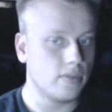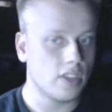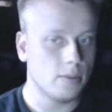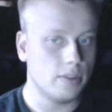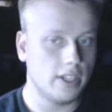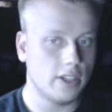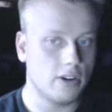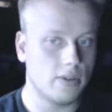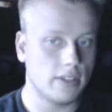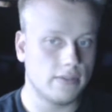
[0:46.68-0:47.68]
Play alone
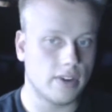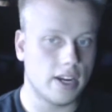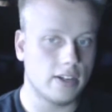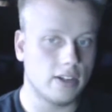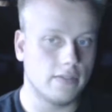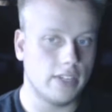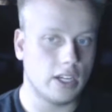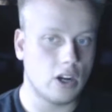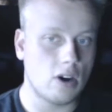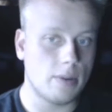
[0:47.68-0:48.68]
or with a friend via
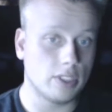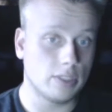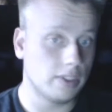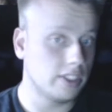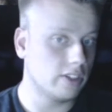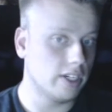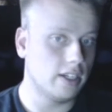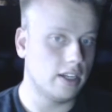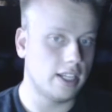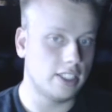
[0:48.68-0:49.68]
co-op or split
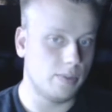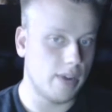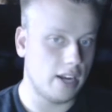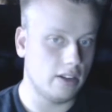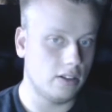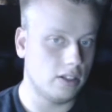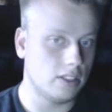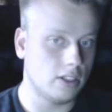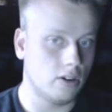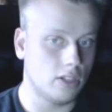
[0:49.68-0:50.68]
screen as you battle
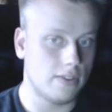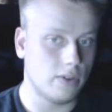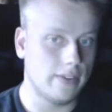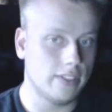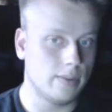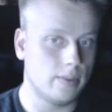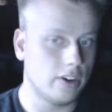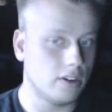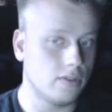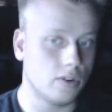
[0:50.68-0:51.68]
to hold off waves of
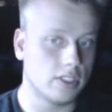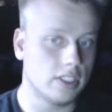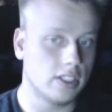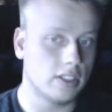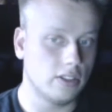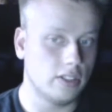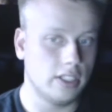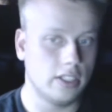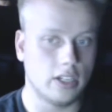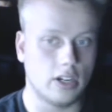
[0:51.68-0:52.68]
Imperial forces,
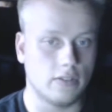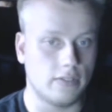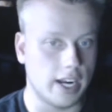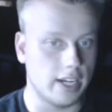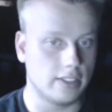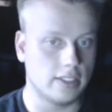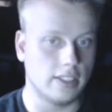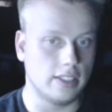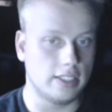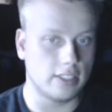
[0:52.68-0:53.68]
including, fighters,
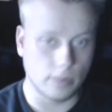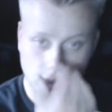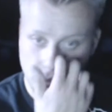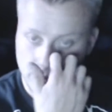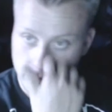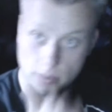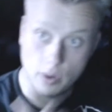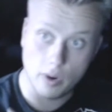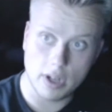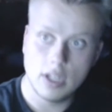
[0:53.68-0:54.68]
elite stormtroopers, and
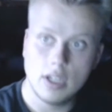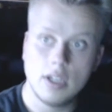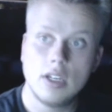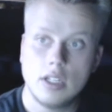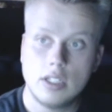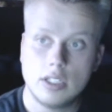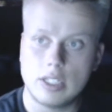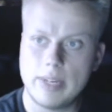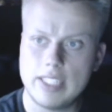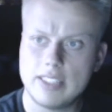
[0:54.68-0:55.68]
more. So
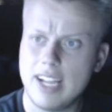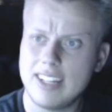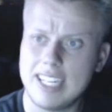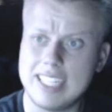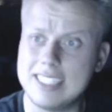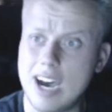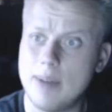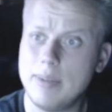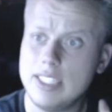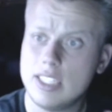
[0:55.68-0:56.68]
it's basically kind of like a
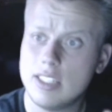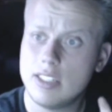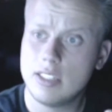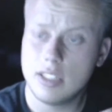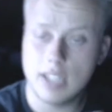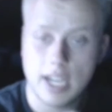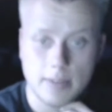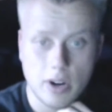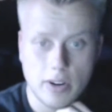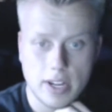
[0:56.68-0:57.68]
zombies kind
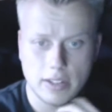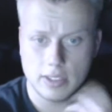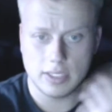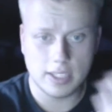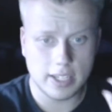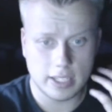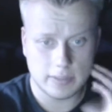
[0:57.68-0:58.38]
of mode, it looks like.